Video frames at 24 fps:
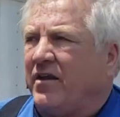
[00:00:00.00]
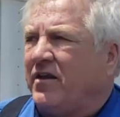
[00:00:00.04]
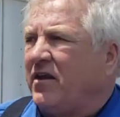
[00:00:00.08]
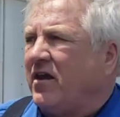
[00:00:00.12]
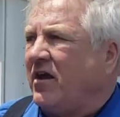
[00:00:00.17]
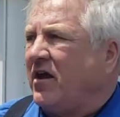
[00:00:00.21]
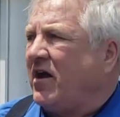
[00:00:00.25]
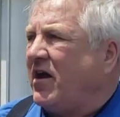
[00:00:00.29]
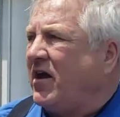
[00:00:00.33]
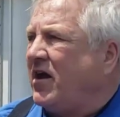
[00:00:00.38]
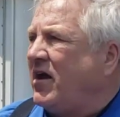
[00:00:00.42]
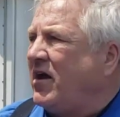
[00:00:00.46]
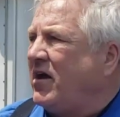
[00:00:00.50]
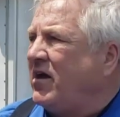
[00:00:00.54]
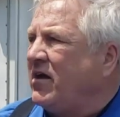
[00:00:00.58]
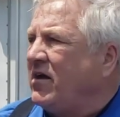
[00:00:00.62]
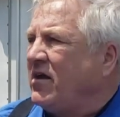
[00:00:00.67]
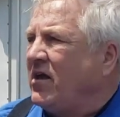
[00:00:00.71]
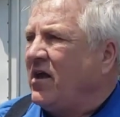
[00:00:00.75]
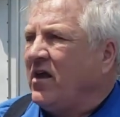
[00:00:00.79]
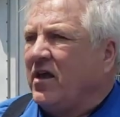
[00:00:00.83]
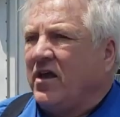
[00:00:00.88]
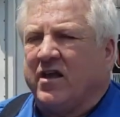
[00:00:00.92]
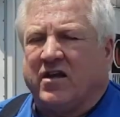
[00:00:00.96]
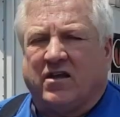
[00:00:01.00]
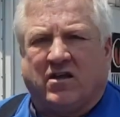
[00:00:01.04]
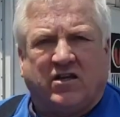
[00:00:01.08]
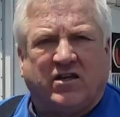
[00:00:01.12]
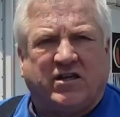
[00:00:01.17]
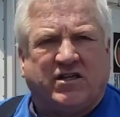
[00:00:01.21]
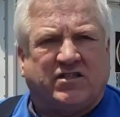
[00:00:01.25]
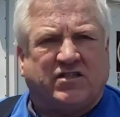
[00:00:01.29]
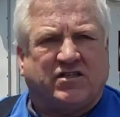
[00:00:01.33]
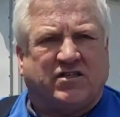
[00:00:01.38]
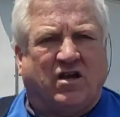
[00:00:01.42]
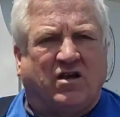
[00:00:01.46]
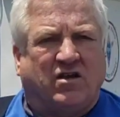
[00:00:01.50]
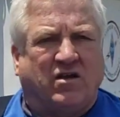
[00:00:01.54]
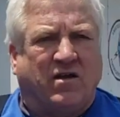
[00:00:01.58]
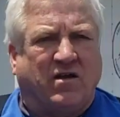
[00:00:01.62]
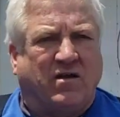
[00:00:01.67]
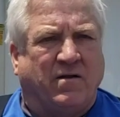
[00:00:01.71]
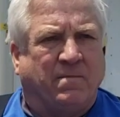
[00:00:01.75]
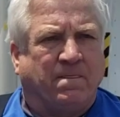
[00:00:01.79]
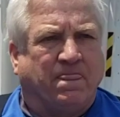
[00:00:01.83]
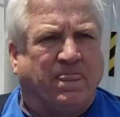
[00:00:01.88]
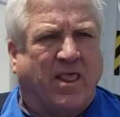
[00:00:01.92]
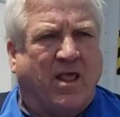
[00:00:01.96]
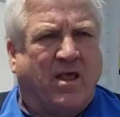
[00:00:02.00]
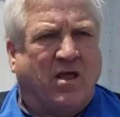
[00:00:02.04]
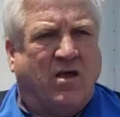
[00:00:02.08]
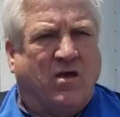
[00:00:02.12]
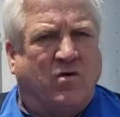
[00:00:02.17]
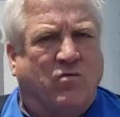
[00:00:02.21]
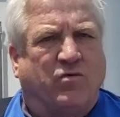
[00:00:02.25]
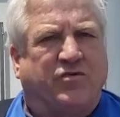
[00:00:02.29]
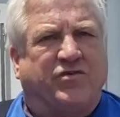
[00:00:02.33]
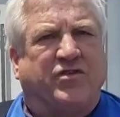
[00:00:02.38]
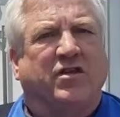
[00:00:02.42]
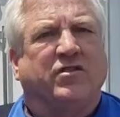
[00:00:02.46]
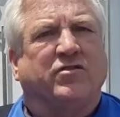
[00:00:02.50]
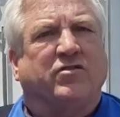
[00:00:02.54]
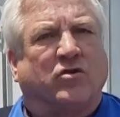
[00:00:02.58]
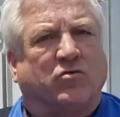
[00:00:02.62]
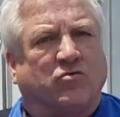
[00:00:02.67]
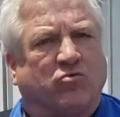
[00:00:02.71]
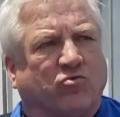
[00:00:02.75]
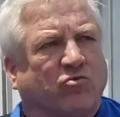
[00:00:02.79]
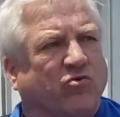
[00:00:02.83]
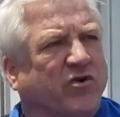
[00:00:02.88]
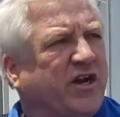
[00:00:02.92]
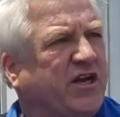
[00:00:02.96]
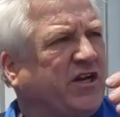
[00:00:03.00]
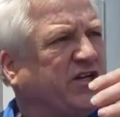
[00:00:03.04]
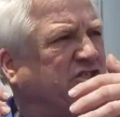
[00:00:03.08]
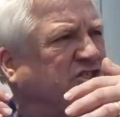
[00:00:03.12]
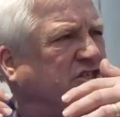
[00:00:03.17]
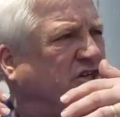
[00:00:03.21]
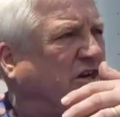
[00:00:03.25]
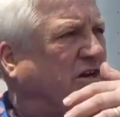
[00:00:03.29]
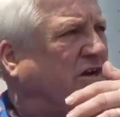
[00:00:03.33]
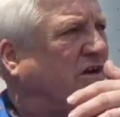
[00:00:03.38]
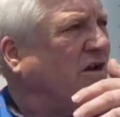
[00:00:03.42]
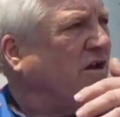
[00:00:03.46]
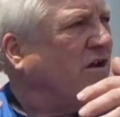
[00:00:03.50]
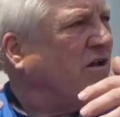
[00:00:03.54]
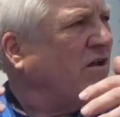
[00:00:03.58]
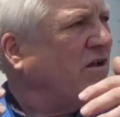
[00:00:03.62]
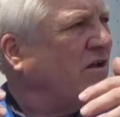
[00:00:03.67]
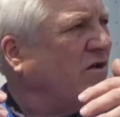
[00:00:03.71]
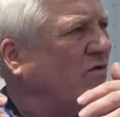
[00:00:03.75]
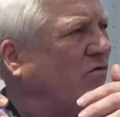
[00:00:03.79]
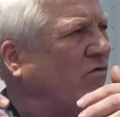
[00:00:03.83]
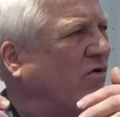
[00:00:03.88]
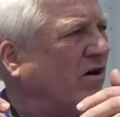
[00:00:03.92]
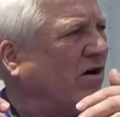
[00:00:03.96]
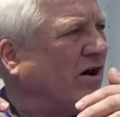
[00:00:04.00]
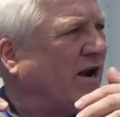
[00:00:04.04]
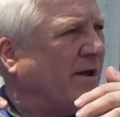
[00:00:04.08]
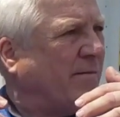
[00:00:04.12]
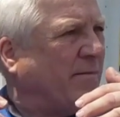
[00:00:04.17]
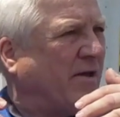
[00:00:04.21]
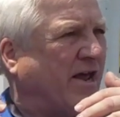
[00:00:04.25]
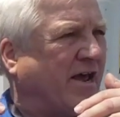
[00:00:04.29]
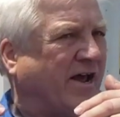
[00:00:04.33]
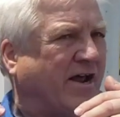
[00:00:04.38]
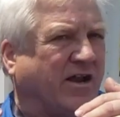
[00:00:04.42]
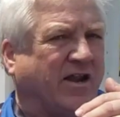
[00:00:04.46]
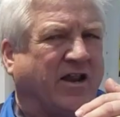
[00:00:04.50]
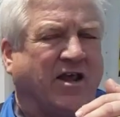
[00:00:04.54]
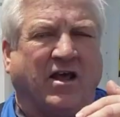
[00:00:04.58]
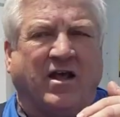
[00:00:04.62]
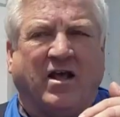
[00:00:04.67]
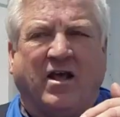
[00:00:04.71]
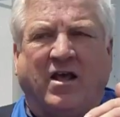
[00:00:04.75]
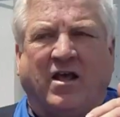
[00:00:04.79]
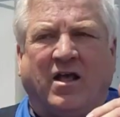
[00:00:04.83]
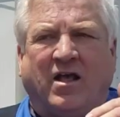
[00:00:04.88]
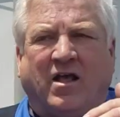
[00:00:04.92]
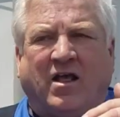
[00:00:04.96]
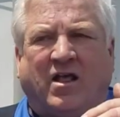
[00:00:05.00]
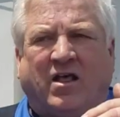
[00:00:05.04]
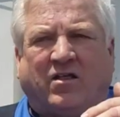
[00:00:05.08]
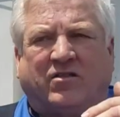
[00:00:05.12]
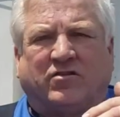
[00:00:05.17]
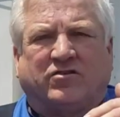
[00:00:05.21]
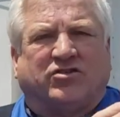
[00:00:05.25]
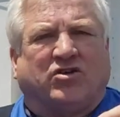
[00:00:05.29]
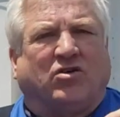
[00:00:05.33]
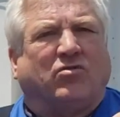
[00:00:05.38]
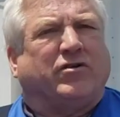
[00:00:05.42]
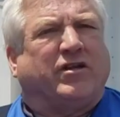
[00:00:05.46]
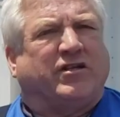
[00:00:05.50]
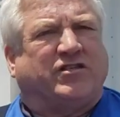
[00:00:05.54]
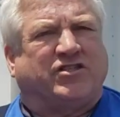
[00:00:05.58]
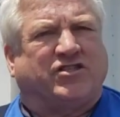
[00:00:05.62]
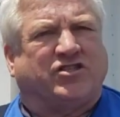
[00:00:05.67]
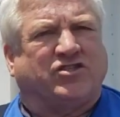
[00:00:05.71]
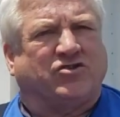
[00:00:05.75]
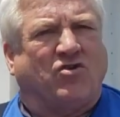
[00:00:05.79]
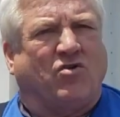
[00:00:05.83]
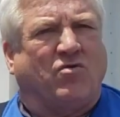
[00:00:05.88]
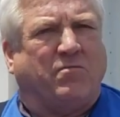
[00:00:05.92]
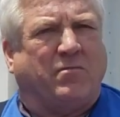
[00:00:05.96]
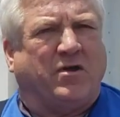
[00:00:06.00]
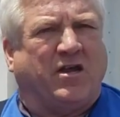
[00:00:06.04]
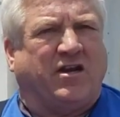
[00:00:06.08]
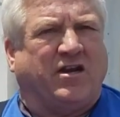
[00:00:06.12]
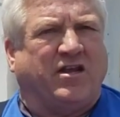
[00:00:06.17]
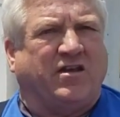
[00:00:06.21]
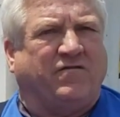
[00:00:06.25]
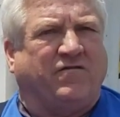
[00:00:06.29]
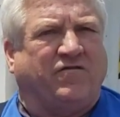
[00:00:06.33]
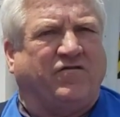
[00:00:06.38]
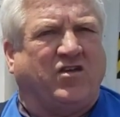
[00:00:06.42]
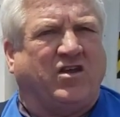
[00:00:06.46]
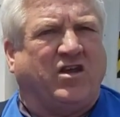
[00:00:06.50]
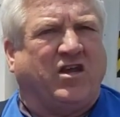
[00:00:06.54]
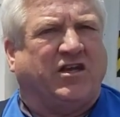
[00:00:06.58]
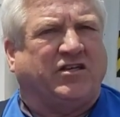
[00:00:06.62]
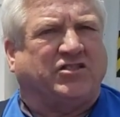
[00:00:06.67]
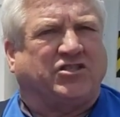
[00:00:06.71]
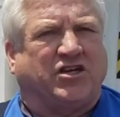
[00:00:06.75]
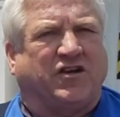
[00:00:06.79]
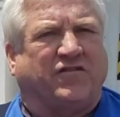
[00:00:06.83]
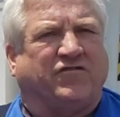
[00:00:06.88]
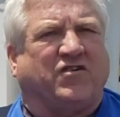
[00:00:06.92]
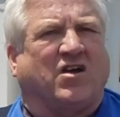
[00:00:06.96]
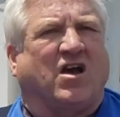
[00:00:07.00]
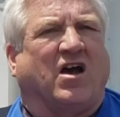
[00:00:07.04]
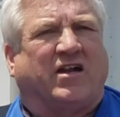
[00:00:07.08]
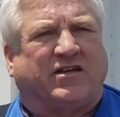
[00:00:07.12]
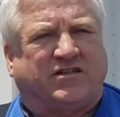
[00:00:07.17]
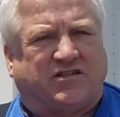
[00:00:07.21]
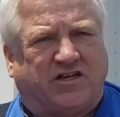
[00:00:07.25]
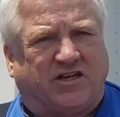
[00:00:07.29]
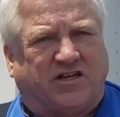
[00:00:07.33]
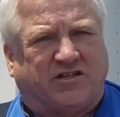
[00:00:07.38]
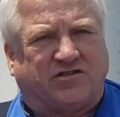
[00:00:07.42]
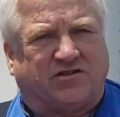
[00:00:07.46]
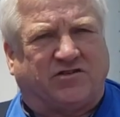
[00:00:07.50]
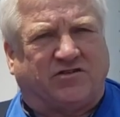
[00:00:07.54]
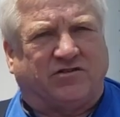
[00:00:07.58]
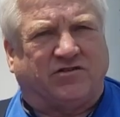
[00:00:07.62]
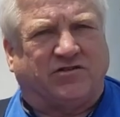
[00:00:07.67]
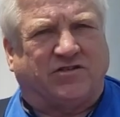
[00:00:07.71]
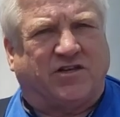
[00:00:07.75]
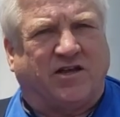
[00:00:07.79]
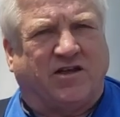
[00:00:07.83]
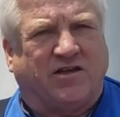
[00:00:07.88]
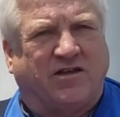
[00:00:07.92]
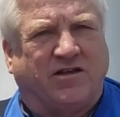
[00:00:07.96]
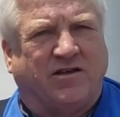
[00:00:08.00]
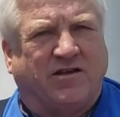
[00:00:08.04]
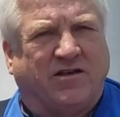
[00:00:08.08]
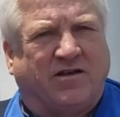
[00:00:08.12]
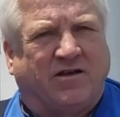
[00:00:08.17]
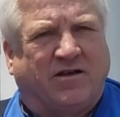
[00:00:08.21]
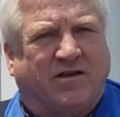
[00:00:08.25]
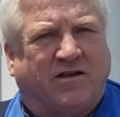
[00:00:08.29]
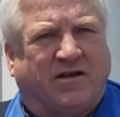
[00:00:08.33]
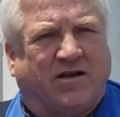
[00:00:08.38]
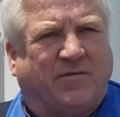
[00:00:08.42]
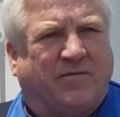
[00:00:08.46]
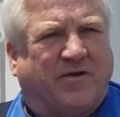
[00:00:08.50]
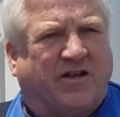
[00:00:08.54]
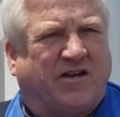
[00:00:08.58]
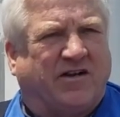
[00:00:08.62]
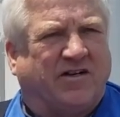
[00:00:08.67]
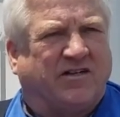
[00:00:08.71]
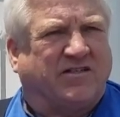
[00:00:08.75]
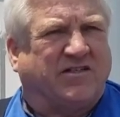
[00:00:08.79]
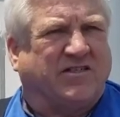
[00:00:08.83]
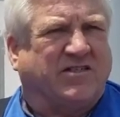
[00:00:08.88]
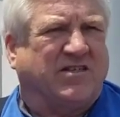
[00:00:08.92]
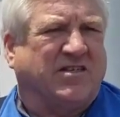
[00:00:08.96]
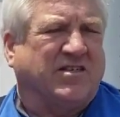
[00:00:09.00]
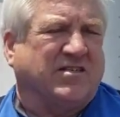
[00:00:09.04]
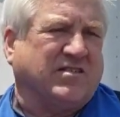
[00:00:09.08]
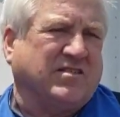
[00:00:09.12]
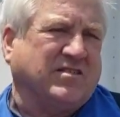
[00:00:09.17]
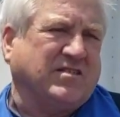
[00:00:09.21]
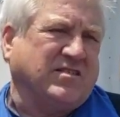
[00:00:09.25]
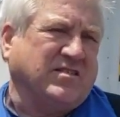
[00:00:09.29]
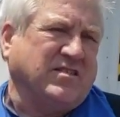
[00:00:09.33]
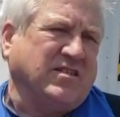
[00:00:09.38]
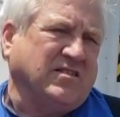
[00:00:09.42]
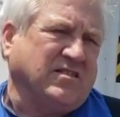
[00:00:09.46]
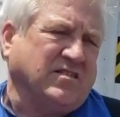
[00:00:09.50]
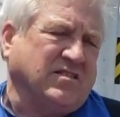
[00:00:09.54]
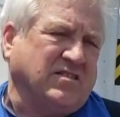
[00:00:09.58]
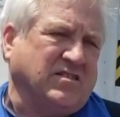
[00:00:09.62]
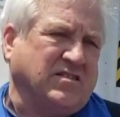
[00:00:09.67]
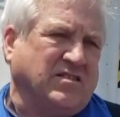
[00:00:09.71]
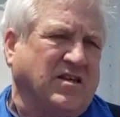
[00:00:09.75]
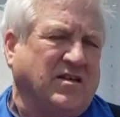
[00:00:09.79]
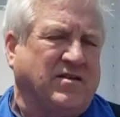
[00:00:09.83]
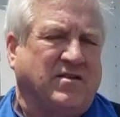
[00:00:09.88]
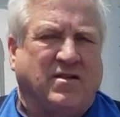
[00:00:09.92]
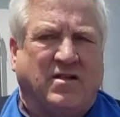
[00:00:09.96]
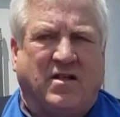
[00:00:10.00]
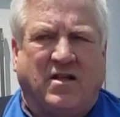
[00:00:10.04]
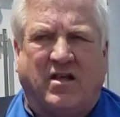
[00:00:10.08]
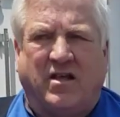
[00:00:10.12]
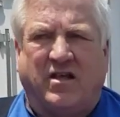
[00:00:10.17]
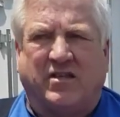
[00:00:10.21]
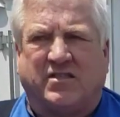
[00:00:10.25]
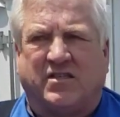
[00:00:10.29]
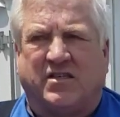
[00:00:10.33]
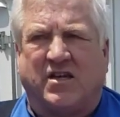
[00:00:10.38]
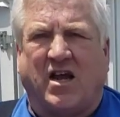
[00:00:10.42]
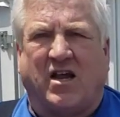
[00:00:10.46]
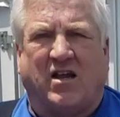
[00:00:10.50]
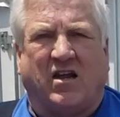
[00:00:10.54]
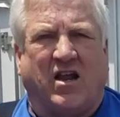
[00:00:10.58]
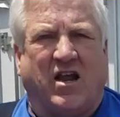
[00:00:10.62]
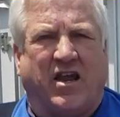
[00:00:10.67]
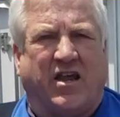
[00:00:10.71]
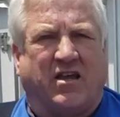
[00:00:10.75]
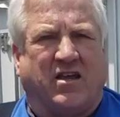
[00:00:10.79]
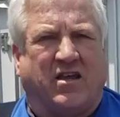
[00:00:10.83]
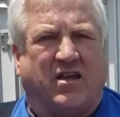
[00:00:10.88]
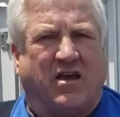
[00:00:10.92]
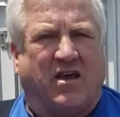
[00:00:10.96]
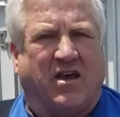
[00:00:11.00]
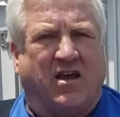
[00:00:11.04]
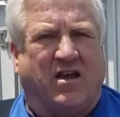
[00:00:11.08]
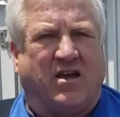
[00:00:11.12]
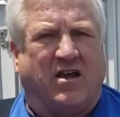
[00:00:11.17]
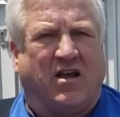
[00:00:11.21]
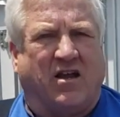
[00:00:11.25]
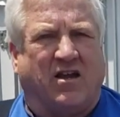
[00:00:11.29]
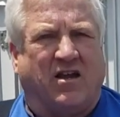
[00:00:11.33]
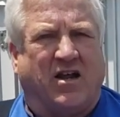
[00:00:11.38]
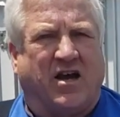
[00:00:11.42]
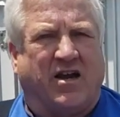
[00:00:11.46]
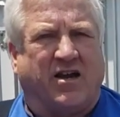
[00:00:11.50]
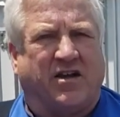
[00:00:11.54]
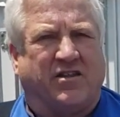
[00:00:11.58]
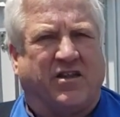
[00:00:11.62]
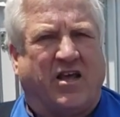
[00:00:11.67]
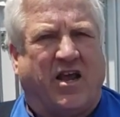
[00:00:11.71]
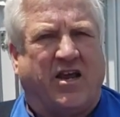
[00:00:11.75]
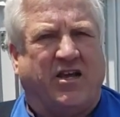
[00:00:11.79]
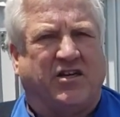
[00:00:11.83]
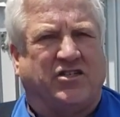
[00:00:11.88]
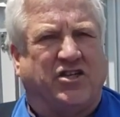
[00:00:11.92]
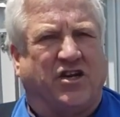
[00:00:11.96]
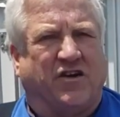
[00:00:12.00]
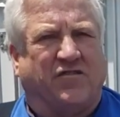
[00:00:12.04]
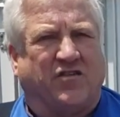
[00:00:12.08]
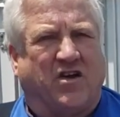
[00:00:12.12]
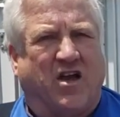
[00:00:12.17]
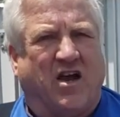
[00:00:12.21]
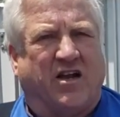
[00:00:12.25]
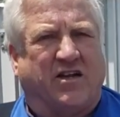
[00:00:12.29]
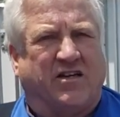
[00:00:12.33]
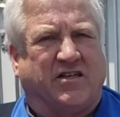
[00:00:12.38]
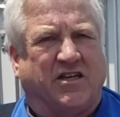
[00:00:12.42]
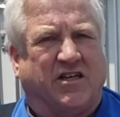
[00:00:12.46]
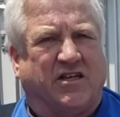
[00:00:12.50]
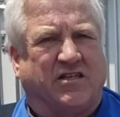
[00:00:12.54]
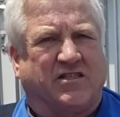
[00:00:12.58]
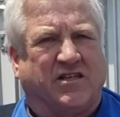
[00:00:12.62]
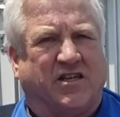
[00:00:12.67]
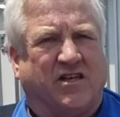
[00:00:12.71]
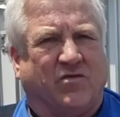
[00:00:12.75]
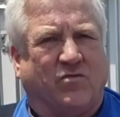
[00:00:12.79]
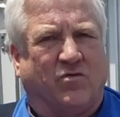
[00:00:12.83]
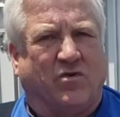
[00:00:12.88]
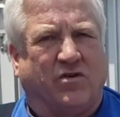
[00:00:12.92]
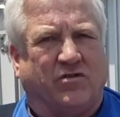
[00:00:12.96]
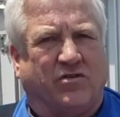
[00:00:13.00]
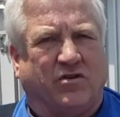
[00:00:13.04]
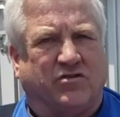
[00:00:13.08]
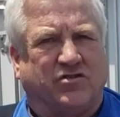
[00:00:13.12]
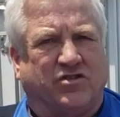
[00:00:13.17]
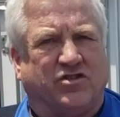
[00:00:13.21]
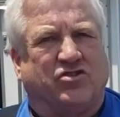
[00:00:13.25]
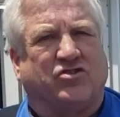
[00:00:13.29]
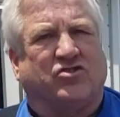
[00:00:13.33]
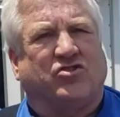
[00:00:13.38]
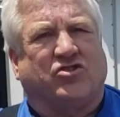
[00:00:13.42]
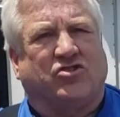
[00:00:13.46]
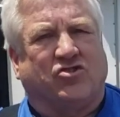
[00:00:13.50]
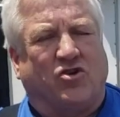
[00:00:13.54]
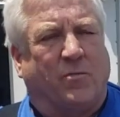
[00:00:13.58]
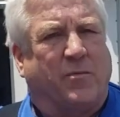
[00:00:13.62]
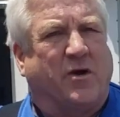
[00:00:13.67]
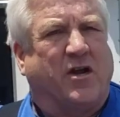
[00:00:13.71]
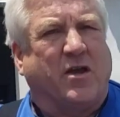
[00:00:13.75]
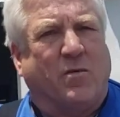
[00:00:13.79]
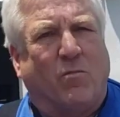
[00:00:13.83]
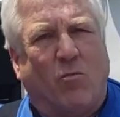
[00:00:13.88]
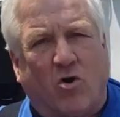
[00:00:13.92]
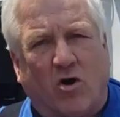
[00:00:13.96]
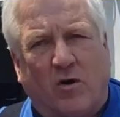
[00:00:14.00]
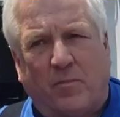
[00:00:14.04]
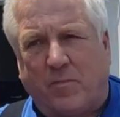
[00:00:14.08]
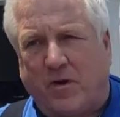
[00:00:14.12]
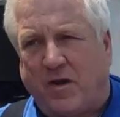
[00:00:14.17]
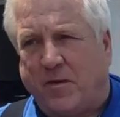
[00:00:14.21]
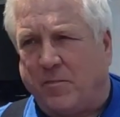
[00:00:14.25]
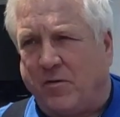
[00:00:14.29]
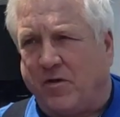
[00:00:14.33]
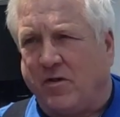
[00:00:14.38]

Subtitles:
at least within the region where I'm at, there's only so many VHF contesters. I mean, it's not like a lot of the HF contesting where there's so many more people.